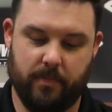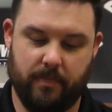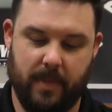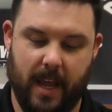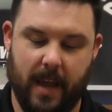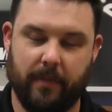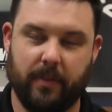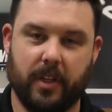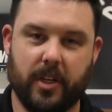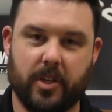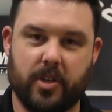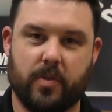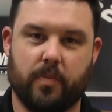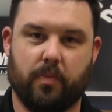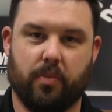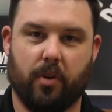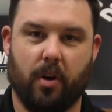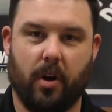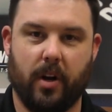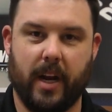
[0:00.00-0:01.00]
heavily
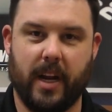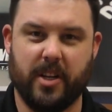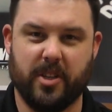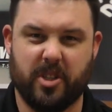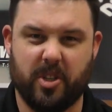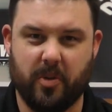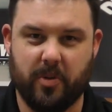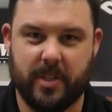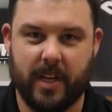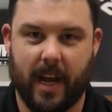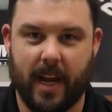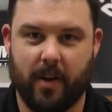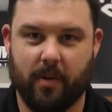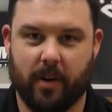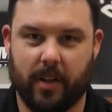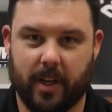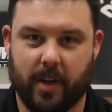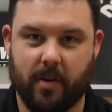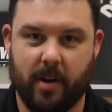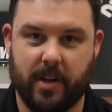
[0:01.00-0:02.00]
sprung and so tight
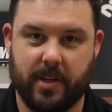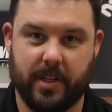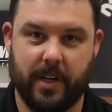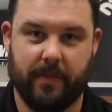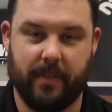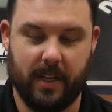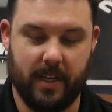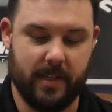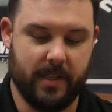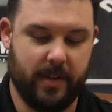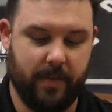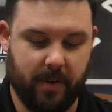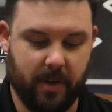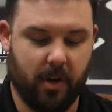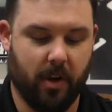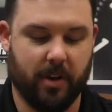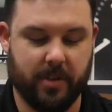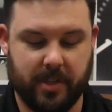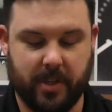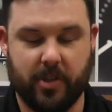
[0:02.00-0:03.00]
around the crankshaft that it's even
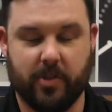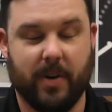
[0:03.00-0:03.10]
causing